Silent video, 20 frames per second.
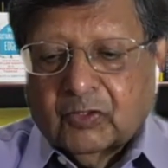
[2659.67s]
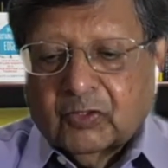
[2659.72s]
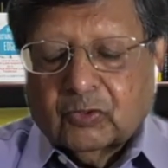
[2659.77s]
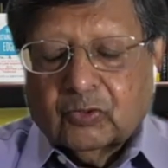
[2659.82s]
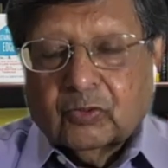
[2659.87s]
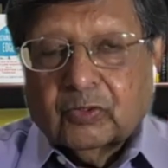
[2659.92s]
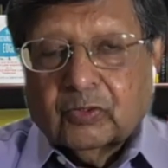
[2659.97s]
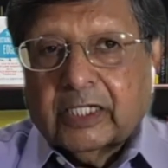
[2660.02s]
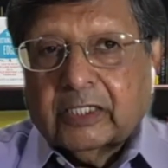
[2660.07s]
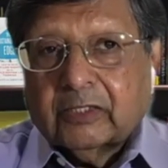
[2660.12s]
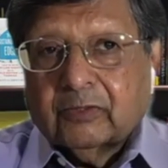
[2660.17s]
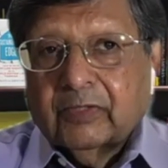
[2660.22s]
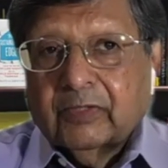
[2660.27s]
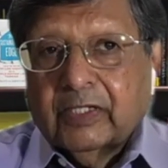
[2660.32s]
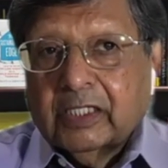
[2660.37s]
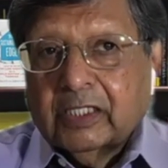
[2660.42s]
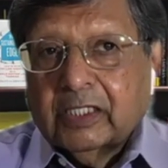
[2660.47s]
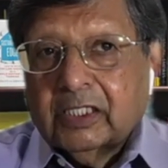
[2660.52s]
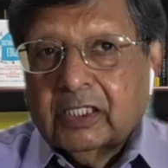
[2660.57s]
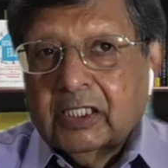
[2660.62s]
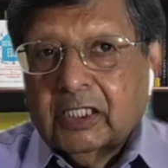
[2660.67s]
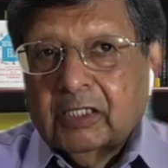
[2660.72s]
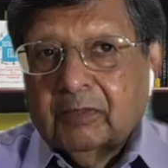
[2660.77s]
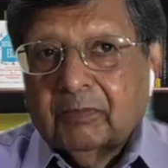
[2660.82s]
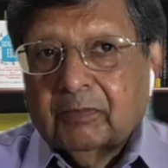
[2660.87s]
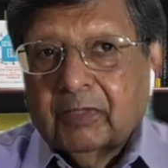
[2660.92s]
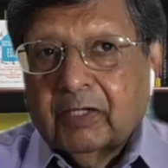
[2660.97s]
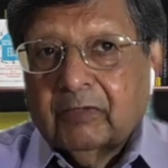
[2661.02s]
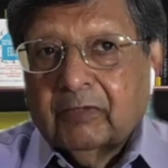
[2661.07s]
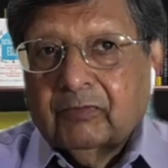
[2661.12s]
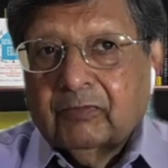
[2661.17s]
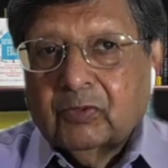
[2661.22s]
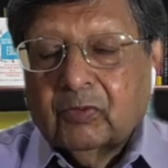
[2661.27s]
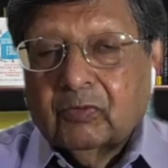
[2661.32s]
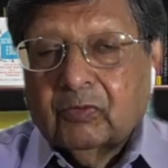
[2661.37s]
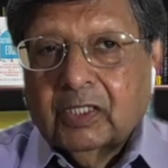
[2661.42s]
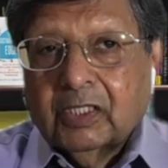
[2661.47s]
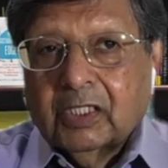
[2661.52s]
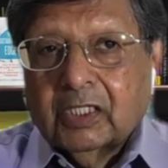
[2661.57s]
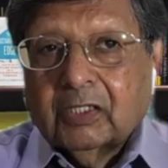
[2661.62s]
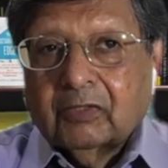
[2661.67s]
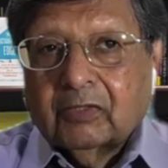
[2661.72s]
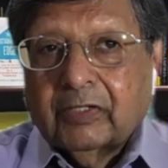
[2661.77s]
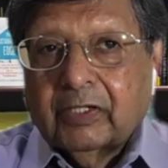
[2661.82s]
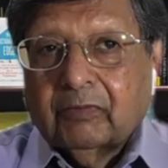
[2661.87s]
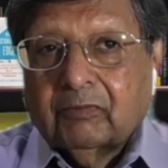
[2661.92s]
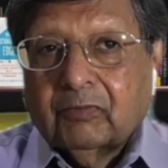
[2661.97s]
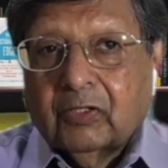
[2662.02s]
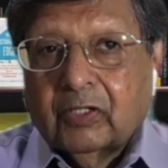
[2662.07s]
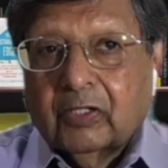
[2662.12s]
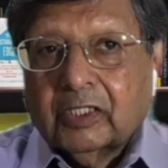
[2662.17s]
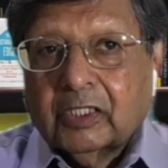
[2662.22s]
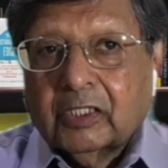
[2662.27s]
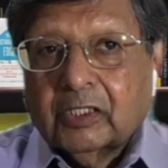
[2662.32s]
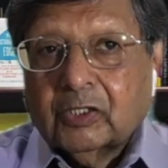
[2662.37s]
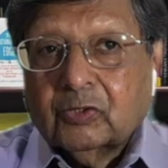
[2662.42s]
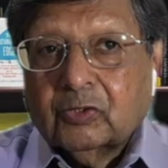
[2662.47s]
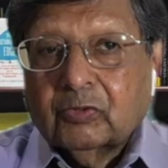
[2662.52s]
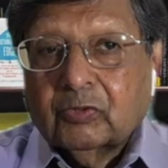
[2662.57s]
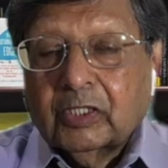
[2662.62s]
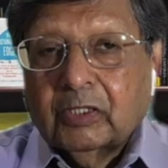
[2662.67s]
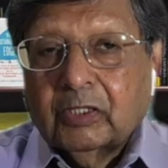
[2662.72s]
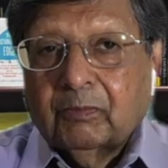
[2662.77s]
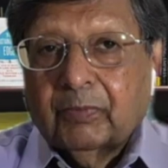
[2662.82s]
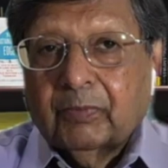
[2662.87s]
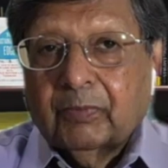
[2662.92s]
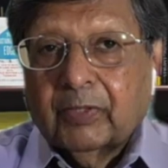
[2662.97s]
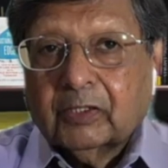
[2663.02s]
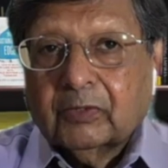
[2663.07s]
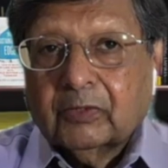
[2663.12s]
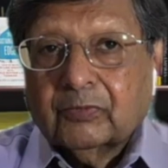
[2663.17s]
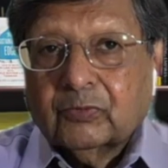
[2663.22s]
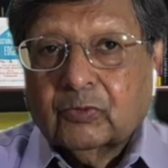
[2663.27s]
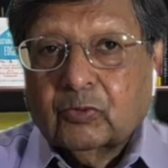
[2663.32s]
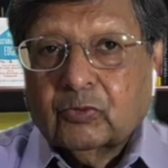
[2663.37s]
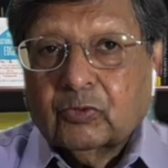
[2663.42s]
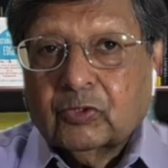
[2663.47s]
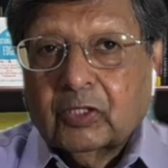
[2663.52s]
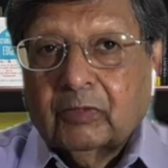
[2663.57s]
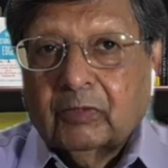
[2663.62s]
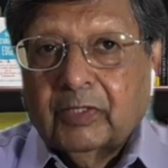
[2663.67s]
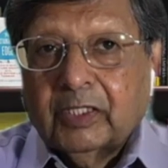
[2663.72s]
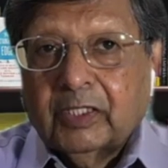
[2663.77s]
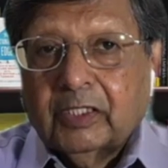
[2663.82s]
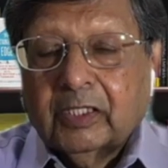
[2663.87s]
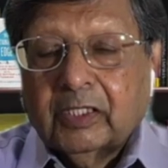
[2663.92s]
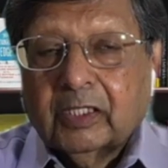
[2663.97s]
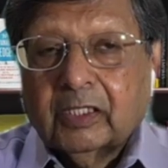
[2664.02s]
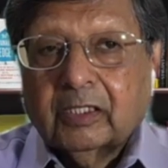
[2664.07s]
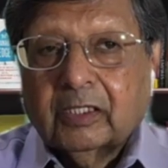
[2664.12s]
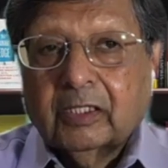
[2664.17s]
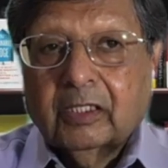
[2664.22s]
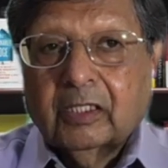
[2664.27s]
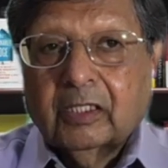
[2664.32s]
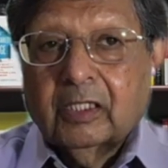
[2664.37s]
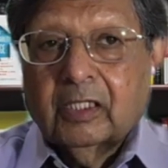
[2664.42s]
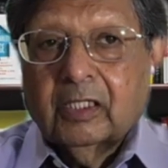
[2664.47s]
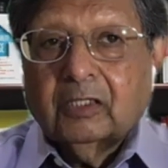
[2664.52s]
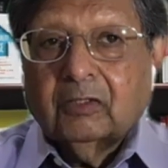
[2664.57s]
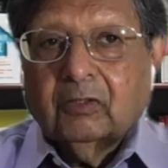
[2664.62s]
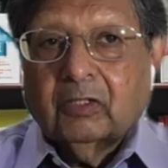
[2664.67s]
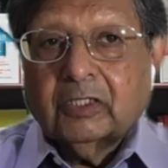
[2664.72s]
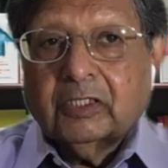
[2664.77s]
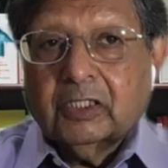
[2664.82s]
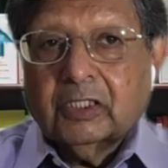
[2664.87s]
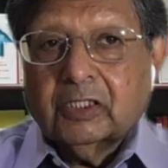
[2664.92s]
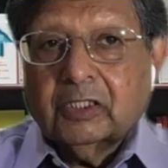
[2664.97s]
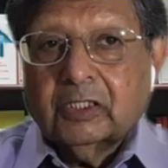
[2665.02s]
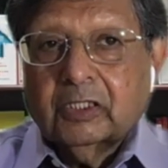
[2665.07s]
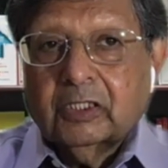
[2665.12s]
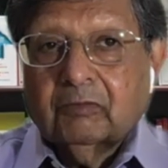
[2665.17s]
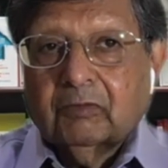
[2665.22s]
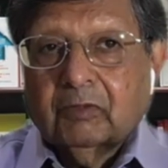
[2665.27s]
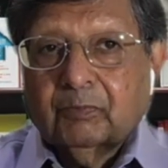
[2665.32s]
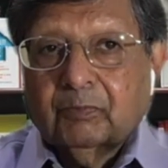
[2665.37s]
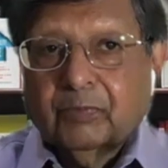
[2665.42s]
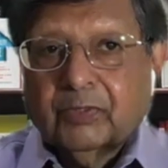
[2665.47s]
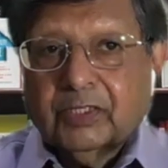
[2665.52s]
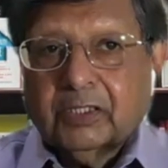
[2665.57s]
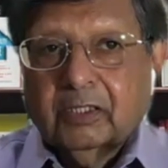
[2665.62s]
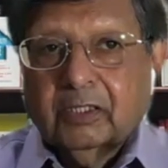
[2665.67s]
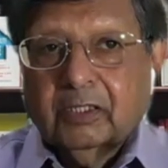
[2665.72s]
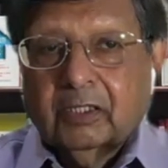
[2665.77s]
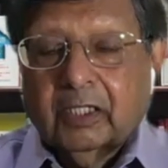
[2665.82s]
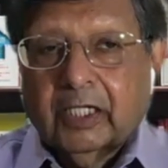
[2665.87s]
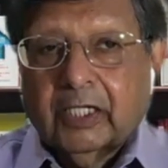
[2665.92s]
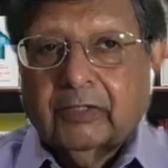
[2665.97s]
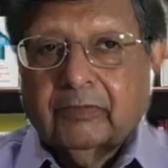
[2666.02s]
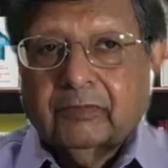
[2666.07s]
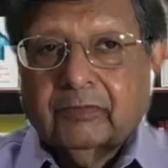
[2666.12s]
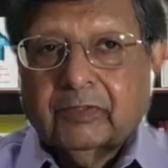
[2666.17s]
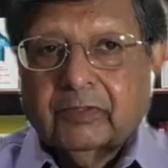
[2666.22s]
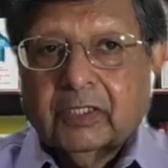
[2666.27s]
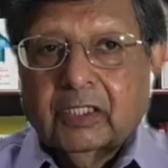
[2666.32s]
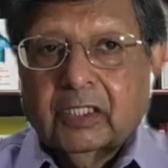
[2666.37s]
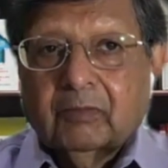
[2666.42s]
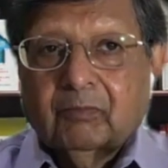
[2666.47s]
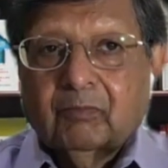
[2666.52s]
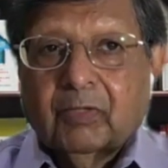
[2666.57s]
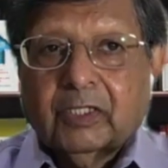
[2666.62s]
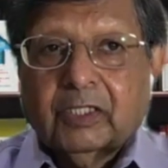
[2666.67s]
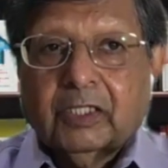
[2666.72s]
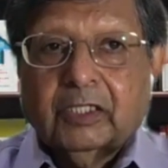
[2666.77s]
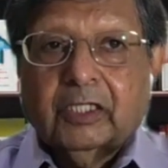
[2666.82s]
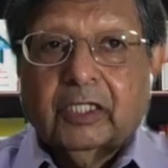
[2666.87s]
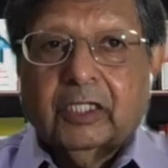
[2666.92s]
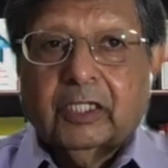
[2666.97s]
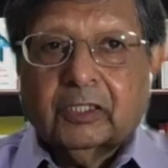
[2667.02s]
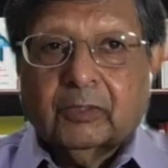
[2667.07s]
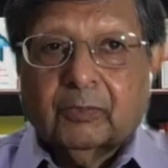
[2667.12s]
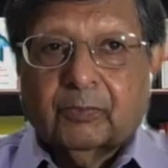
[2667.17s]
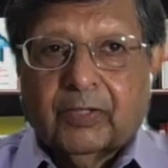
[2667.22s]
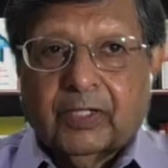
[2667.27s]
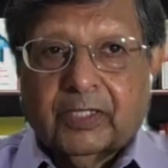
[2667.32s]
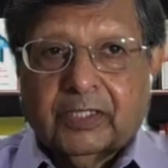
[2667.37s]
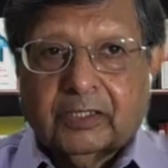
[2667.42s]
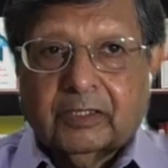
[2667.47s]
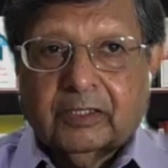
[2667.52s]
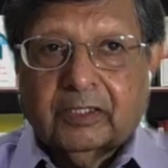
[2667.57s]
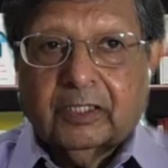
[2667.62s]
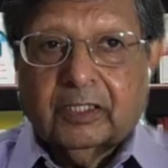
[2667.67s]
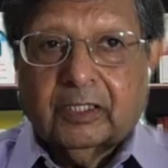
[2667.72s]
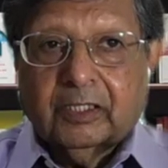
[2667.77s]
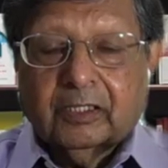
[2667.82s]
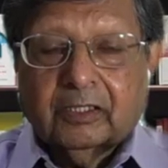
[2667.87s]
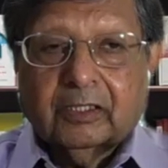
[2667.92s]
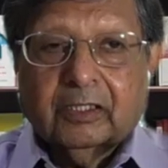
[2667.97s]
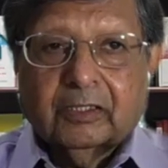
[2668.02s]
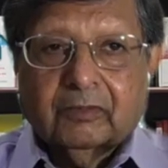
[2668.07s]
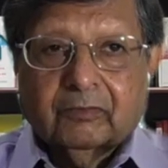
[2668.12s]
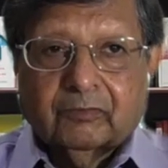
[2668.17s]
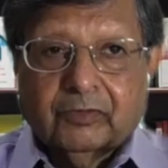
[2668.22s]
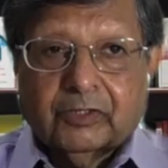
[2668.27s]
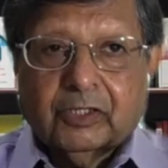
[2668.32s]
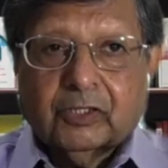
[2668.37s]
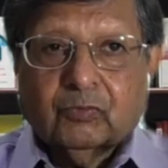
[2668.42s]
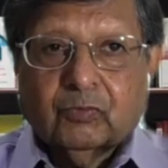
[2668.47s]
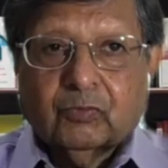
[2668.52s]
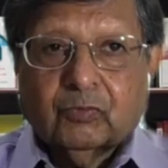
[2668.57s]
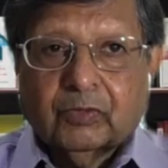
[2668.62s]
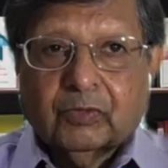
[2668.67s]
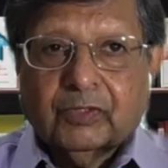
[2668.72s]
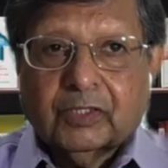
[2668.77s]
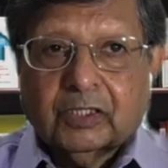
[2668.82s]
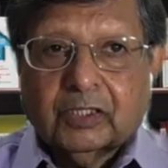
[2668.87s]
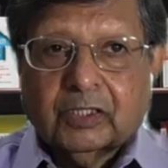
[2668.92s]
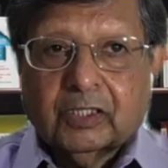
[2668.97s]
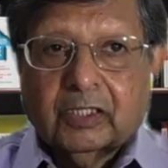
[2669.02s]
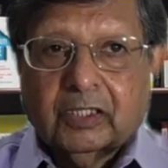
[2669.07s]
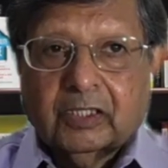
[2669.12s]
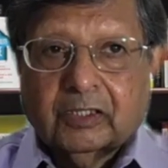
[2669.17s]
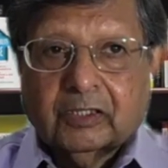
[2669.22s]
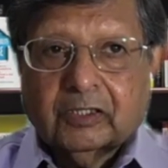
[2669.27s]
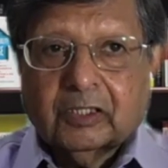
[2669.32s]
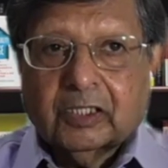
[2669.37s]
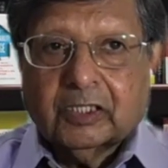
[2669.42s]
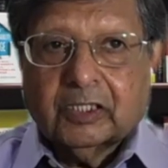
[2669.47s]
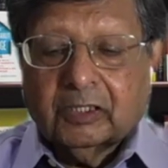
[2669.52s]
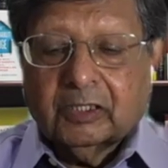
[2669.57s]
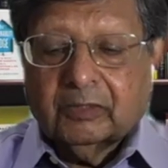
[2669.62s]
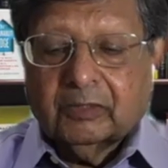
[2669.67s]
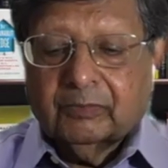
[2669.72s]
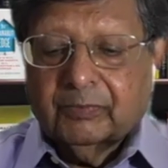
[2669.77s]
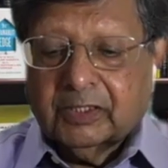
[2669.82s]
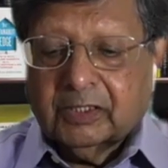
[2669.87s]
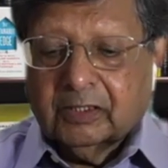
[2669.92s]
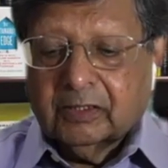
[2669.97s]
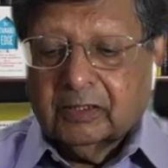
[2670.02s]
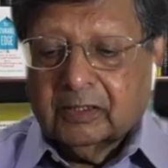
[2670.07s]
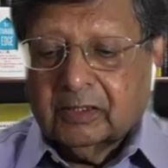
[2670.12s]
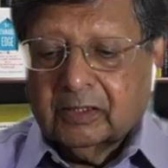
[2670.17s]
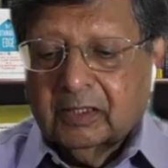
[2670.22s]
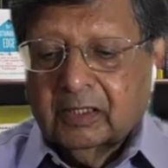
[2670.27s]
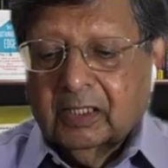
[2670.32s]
So that's very key, in my view. We have not understood the impact of social media, not just in our personal lives, but in the enterprise arena, which is what we study, international business.